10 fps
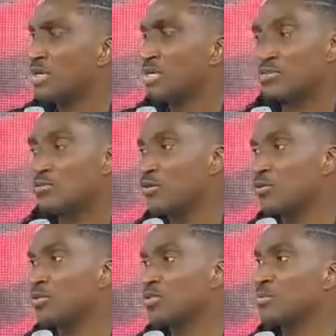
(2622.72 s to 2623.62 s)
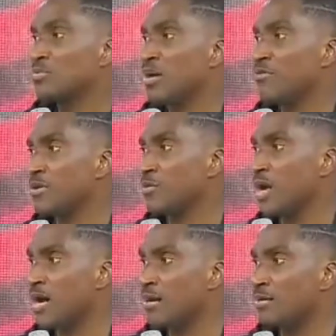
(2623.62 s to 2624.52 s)
That's why you don't see me
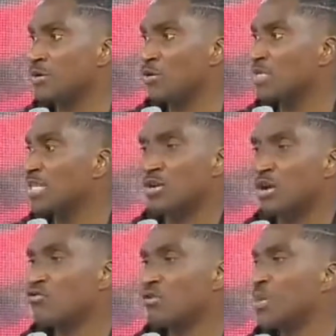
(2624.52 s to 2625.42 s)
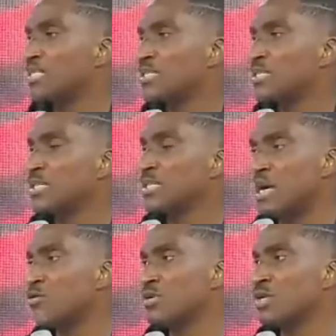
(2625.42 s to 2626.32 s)
everywhere, because a lot of places in the
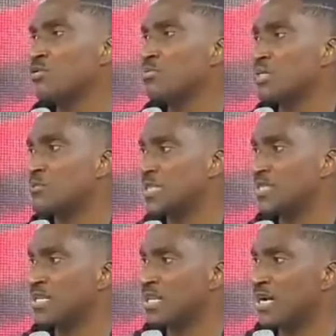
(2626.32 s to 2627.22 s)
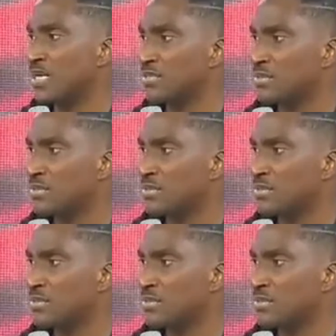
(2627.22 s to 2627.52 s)
town, they don't meet my standard.